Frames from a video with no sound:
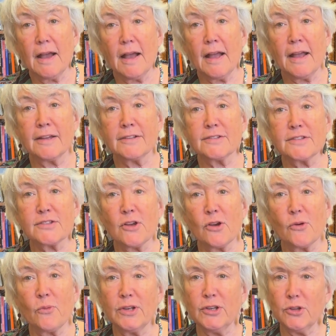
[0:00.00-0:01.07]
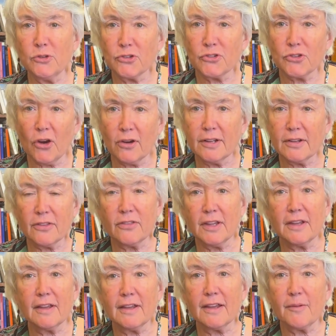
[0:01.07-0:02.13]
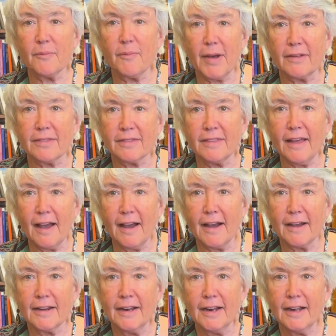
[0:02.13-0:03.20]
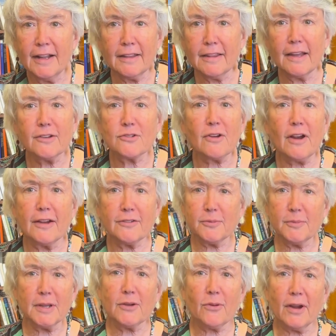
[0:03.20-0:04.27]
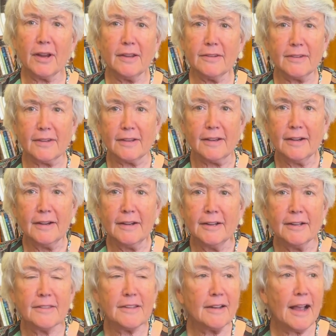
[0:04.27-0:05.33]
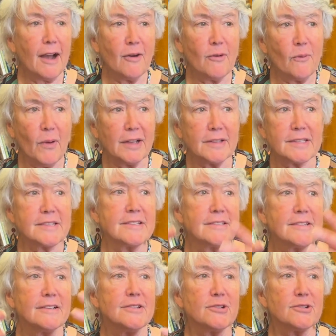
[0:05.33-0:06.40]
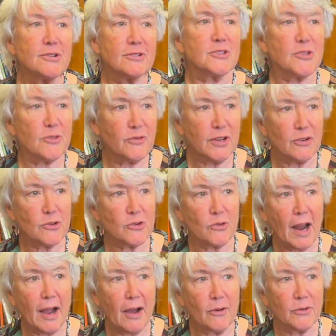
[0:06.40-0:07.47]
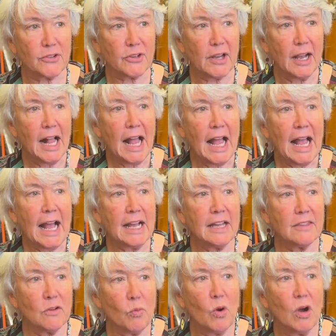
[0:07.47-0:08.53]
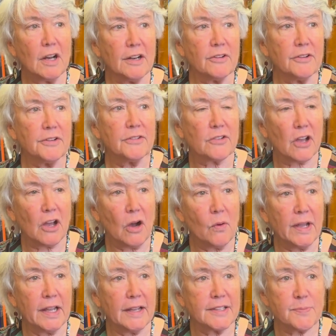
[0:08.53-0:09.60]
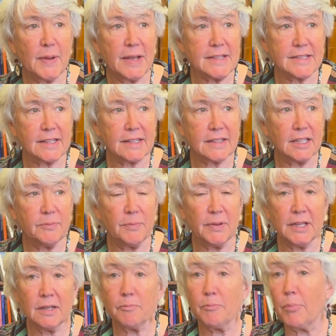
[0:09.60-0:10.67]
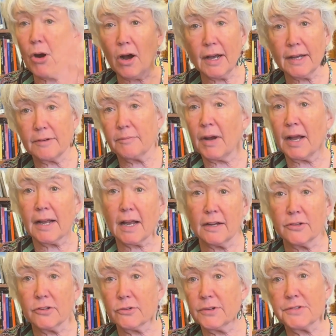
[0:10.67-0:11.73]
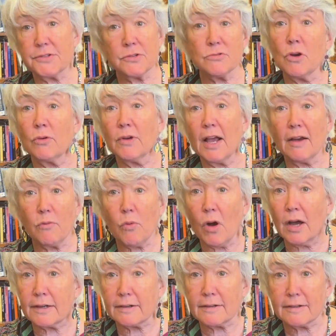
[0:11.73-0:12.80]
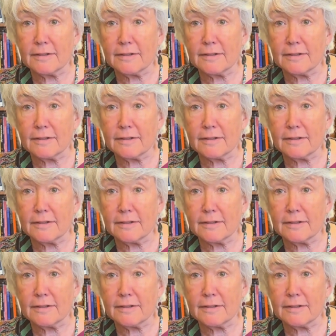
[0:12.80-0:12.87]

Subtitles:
And so when you start thinking about that, it drives me crazy that out west is under severe drought and the water is basically being bought by countries who don't have water.